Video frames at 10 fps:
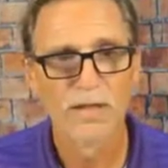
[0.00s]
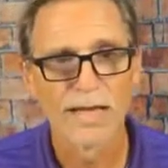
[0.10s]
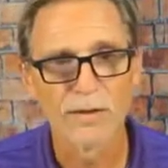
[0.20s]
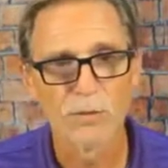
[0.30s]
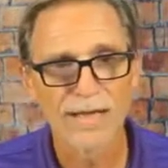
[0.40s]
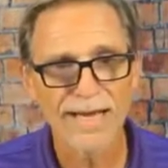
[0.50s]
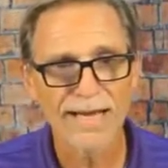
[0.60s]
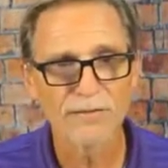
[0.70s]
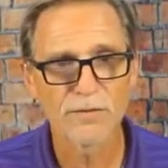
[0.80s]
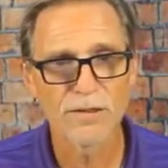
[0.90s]
And what I
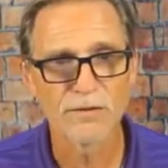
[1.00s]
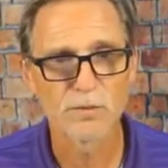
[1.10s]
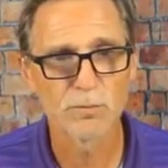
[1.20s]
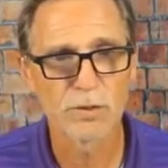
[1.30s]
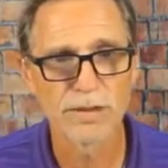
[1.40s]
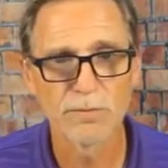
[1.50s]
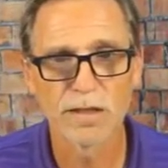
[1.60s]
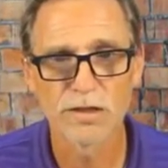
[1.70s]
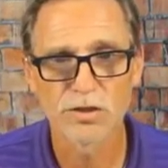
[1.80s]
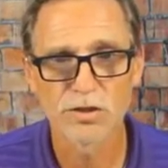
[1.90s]
have here is pretty
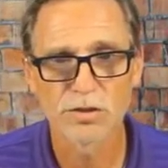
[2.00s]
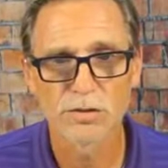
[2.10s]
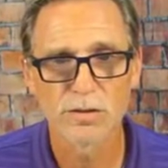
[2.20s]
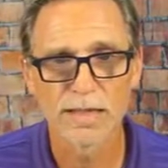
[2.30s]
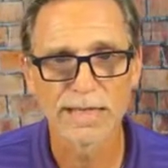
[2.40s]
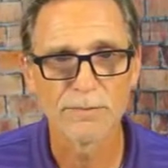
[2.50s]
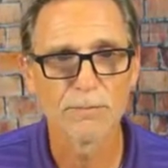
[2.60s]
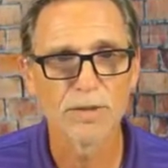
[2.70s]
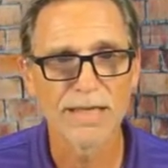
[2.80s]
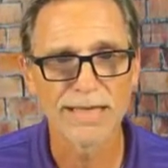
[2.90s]
much a
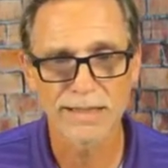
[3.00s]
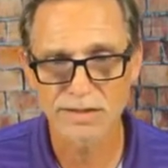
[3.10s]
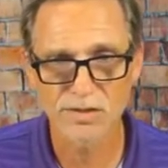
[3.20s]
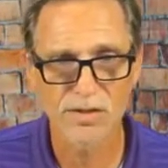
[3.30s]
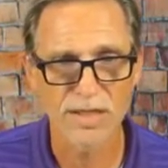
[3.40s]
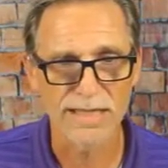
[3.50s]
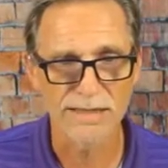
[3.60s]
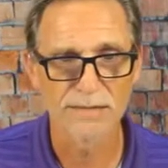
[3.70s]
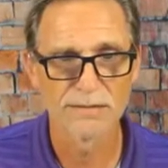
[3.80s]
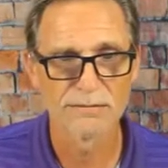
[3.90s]
blank
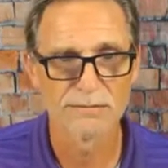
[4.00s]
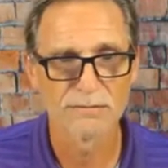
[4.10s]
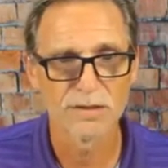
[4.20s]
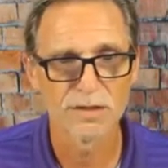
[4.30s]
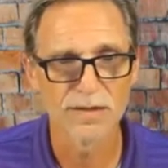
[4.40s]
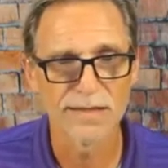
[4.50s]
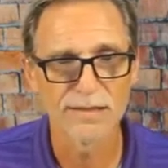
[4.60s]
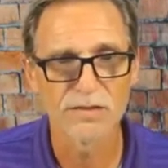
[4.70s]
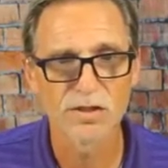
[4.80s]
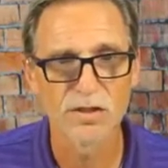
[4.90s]
slate. All right,
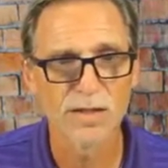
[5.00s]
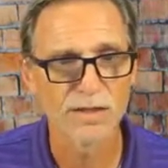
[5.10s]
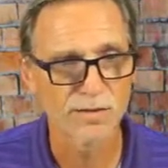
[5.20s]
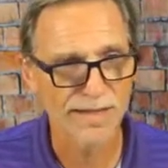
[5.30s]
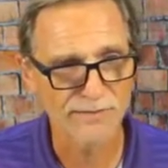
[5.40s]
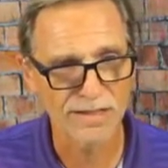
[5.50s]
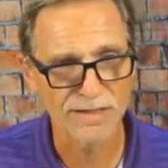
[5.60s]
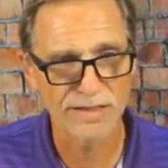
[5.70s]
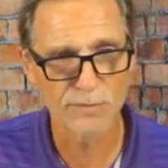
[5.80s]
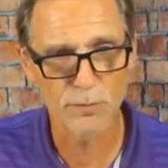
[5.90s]
so I don't have
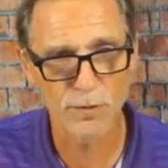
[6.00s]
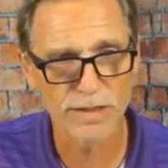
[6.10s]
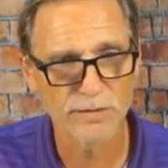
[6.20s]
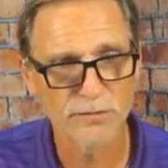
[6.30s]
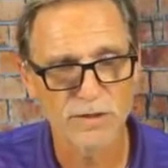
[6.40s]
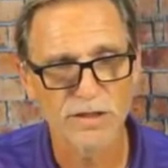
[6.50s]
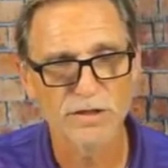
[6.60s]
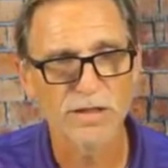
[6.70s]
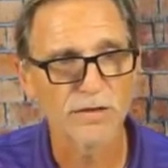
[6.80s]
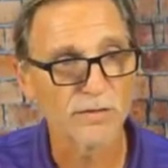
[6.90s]
anything pre-configured
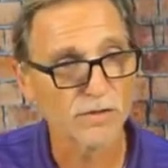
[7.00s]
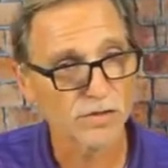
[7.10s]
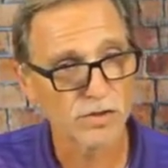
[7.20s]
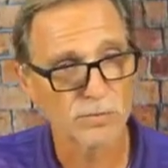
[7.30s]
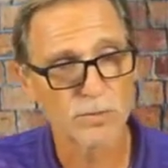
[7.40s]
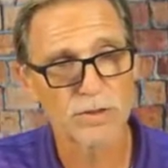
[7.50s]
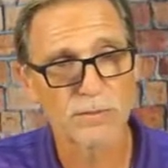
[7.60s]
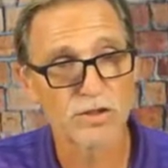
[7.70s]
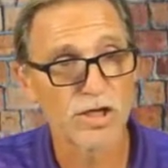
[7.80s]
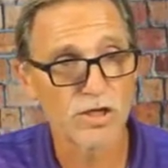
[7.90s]
here. This is just pretty
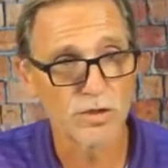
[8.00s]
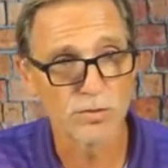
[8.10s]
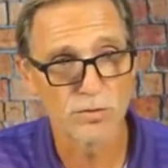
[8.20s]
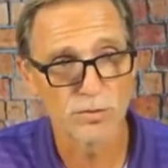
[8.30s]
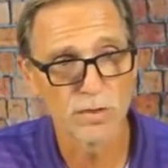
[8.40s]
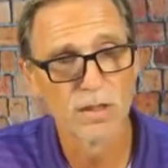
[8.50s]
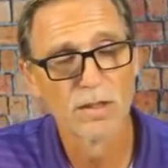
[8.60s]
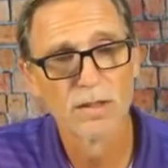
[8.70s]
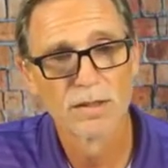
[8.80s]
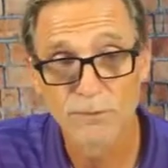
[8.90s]
much a new
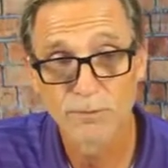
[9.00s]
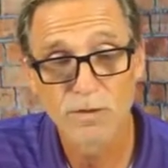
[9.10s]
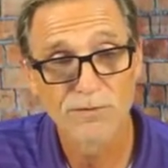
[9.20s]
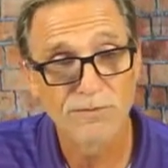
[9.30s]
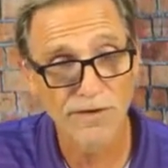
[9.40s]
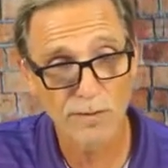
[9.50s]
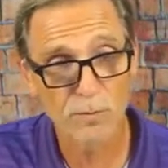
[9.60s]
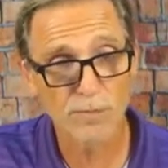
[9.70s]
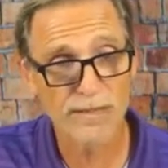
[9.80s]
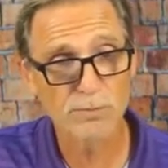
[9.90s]

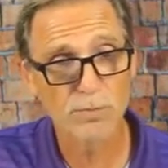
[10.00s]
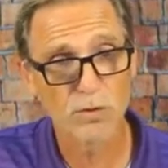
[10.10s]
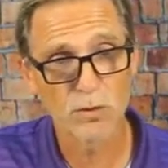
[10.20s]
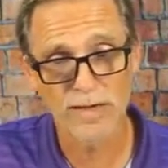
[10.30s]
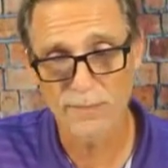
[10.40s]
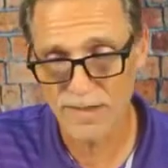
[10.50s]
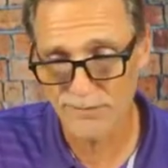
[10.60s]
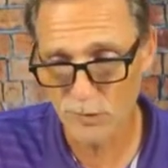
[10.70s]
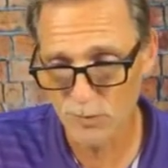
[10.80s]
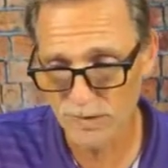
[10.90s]
variable-based program that
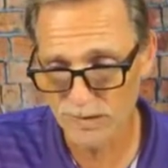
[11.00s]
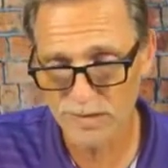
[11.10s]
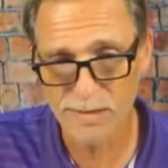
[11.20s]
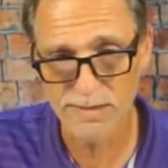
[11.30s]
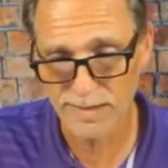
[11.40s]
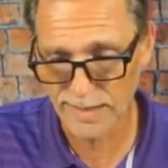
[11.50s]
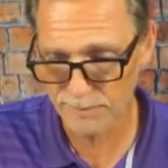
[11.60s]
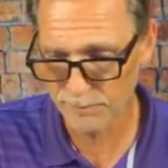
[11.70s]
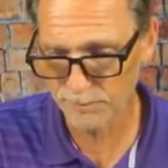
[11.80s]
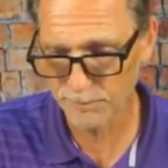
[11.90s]
I've opened in
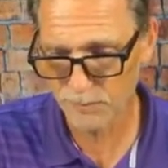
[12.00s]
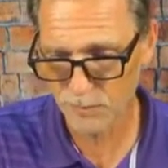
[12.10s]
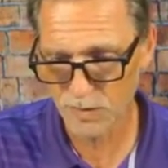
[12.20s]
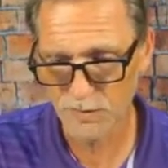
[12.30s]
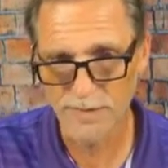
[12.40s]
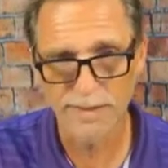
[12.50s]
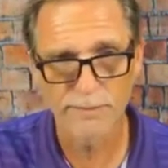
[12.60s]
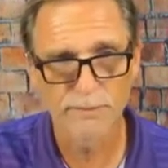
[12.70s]
Seascape. All right.